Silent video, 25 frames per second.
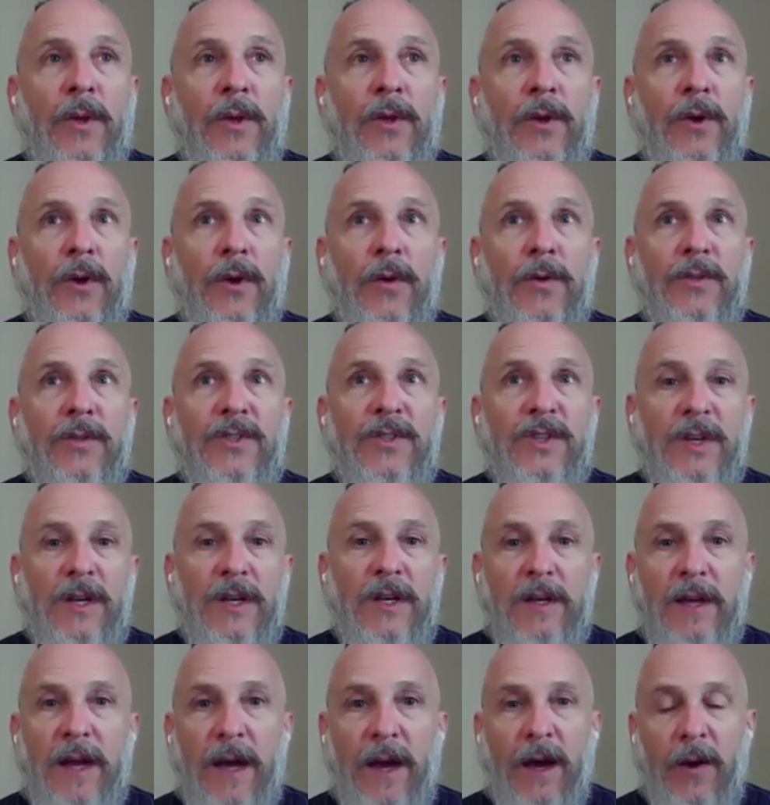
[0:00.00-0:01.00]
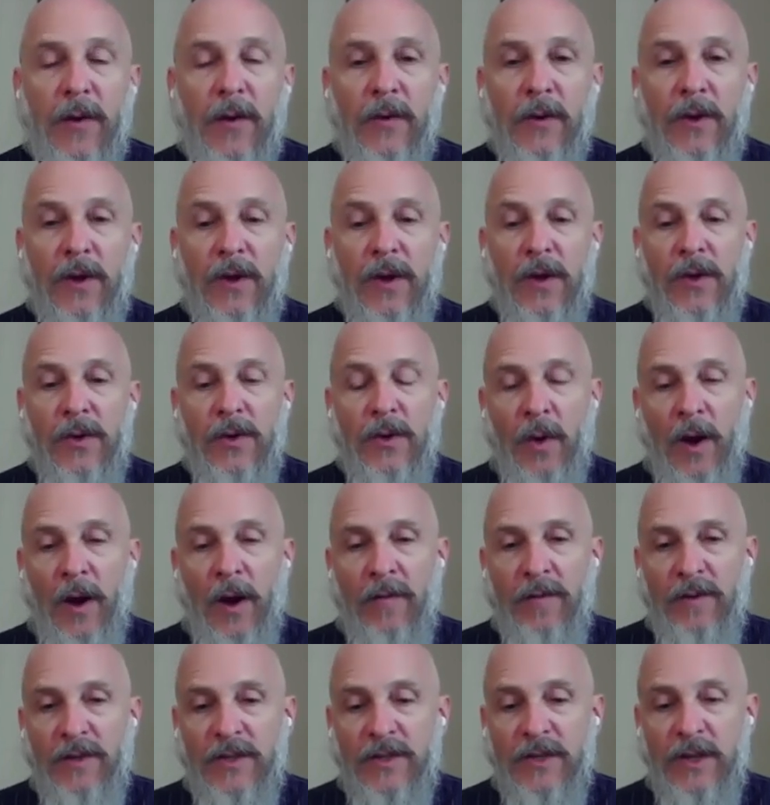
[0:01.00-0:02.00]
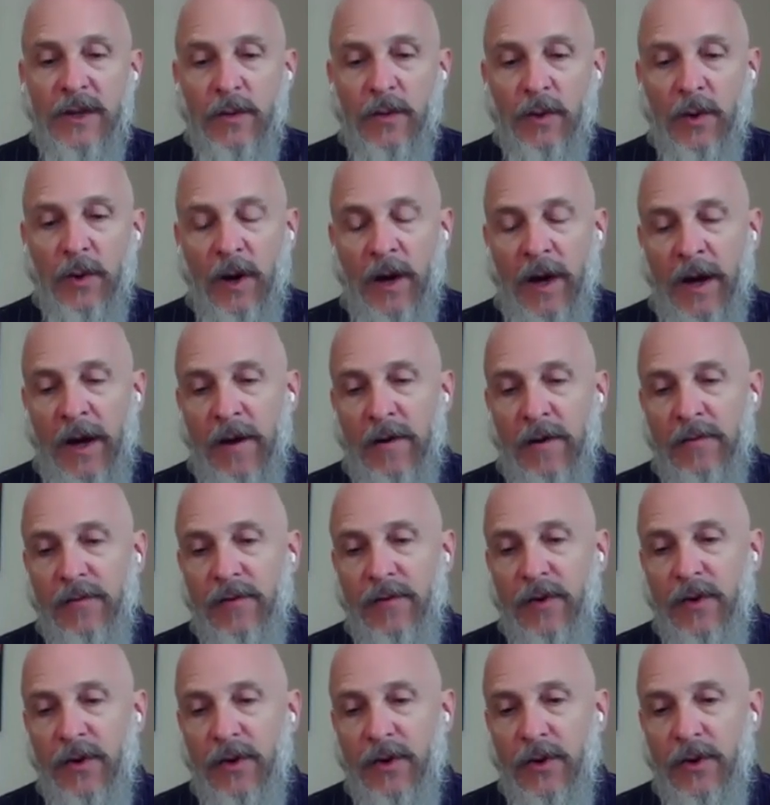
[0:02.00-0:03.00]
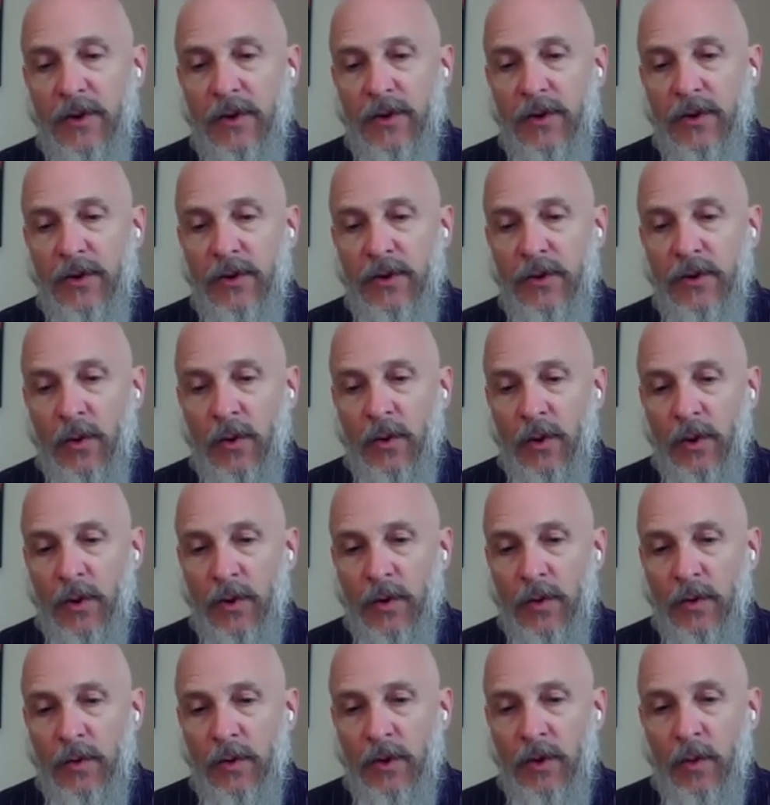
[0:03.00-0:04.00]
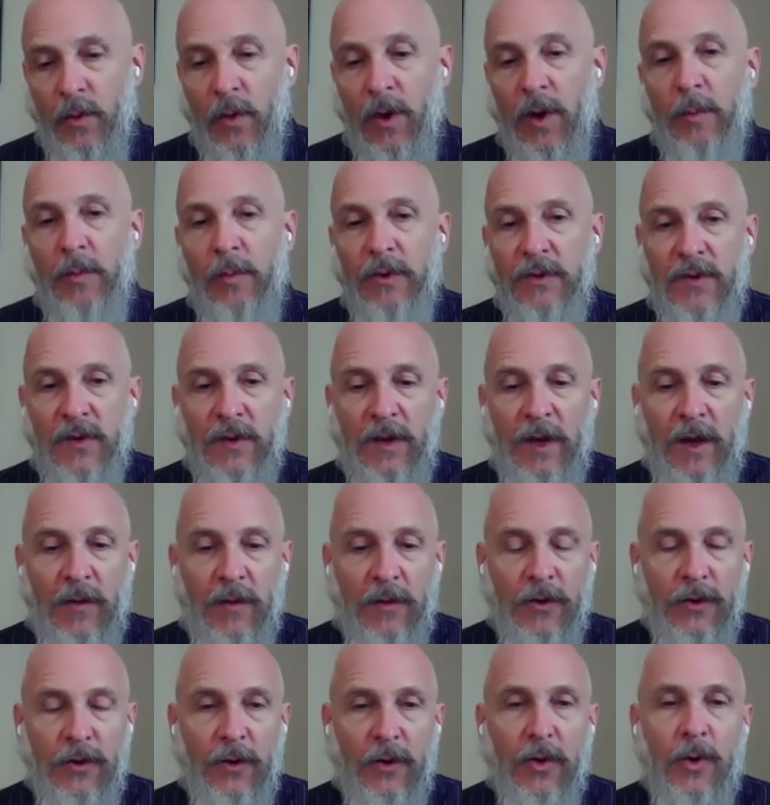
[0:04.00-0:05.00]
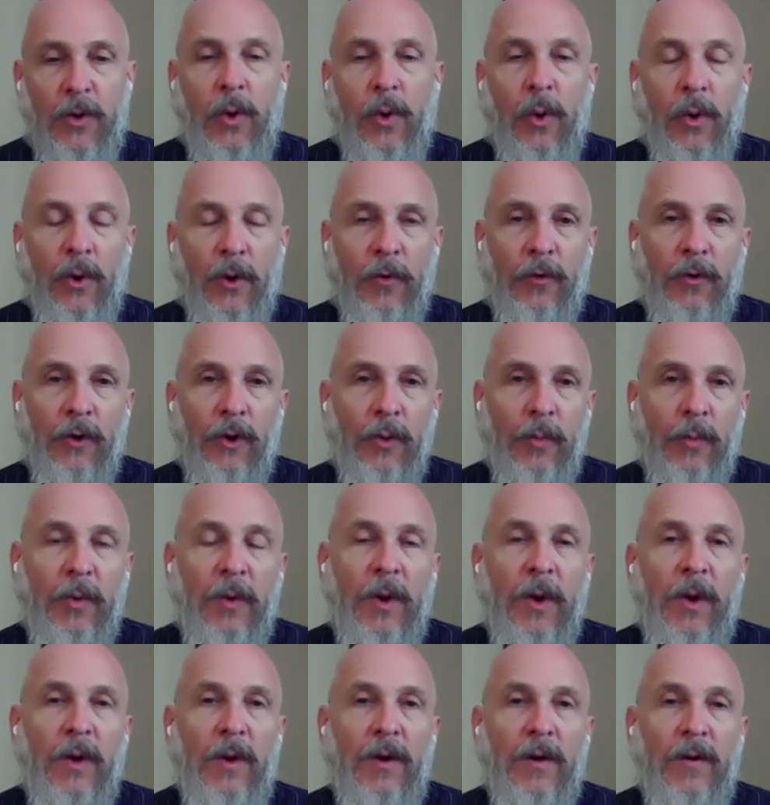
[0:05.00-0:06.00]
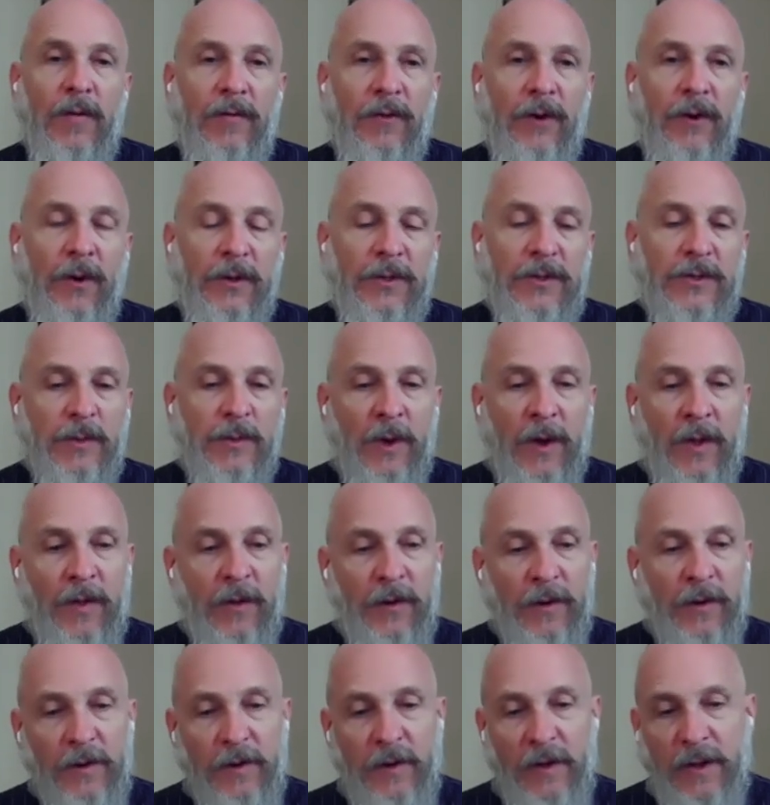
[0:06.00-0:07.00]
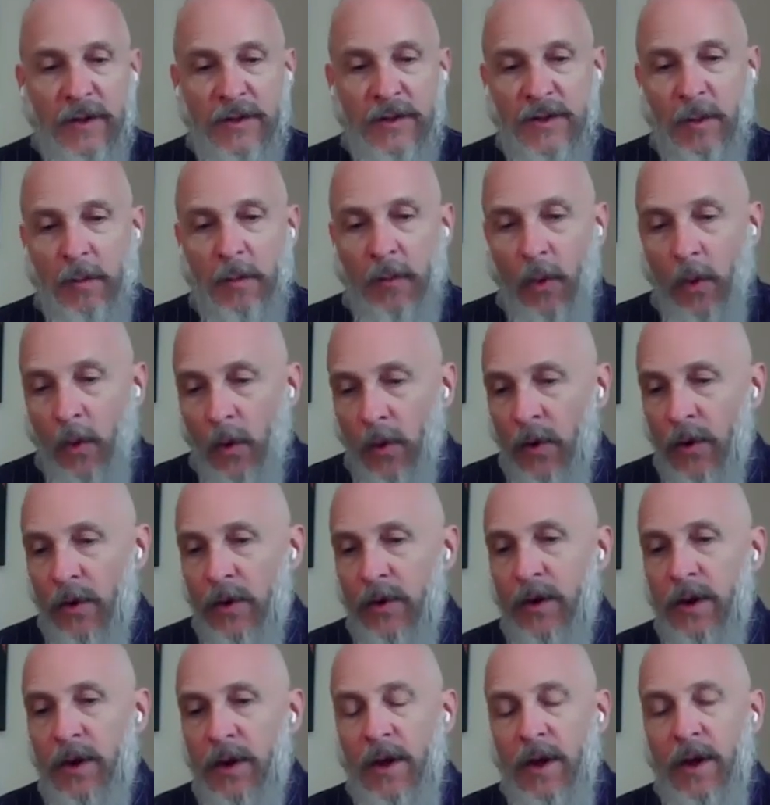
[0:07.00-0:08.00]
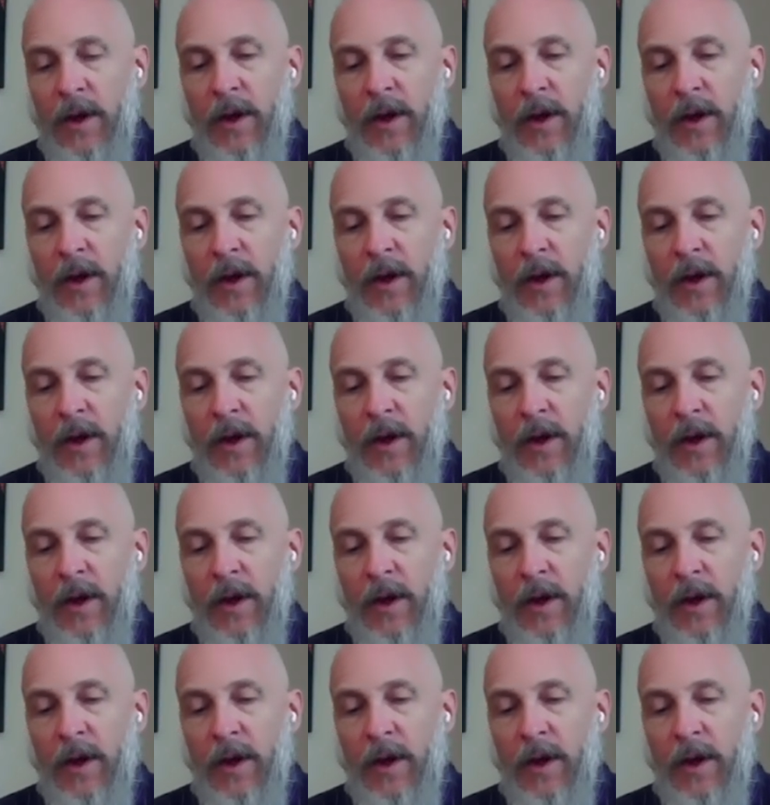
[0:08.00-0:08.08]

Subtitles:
you're sitting down, you obviously will have you'll want to put together your core group of folks, whether it's a board,